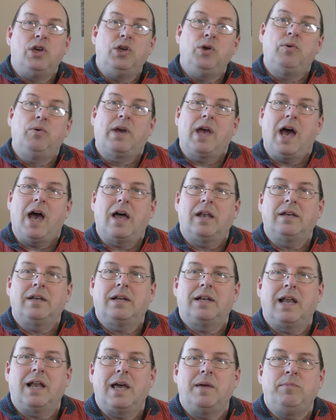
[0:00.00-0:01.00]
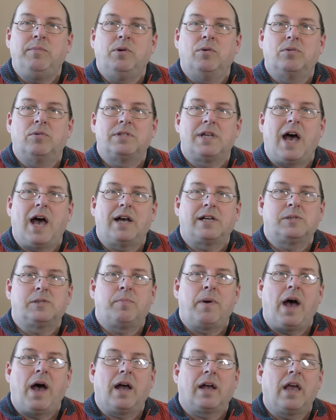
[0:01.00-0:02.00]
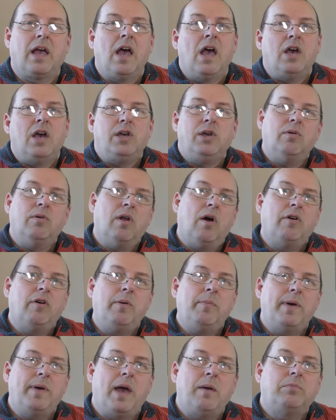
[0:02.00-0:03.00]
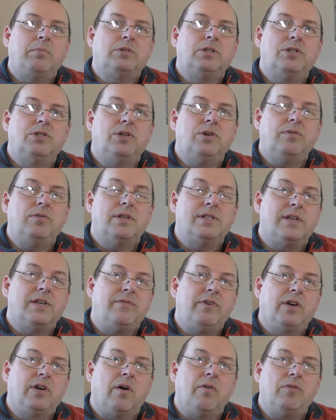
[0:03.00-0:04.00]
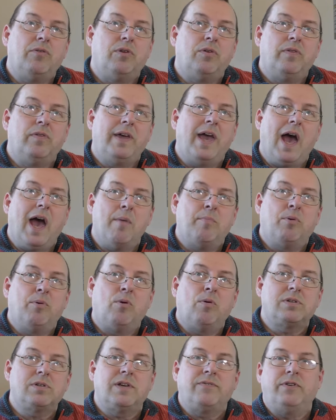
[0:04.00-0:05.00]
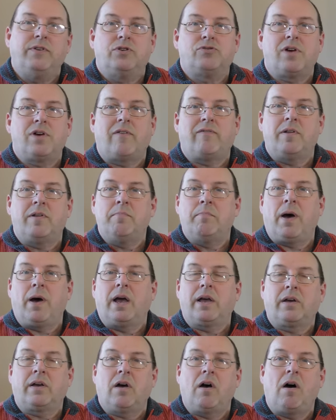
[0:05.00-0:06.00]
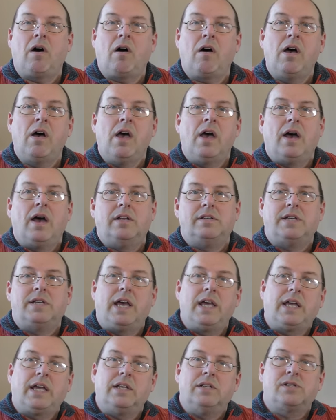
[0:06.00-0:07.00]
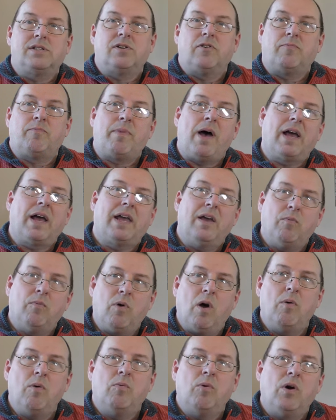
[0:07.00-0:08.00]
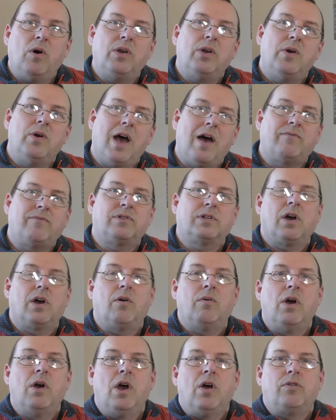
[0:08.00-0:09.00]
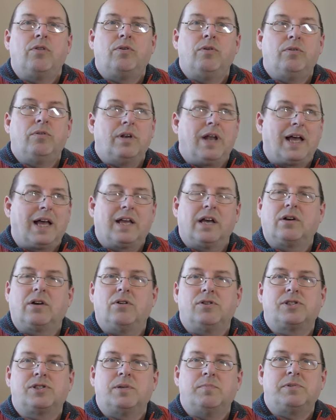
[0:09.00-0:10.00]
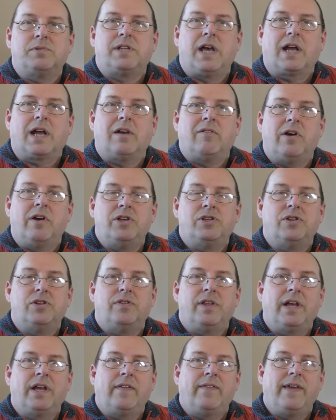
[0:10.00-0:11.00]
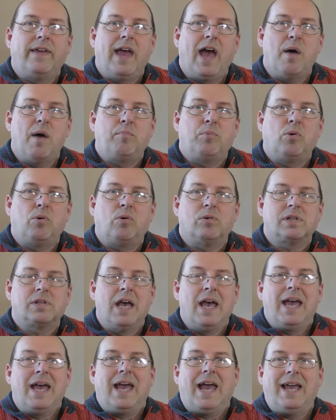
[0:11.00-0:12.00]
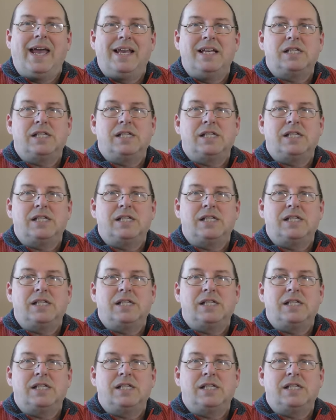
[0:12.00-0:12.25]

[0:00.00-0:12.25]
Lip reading: you can claim your tax back. You'll only be able to do this if you're going through the airport. If you're travelling by car and taking stuff back, it won't work. You have to go through like a customs declaration thing at the airport. It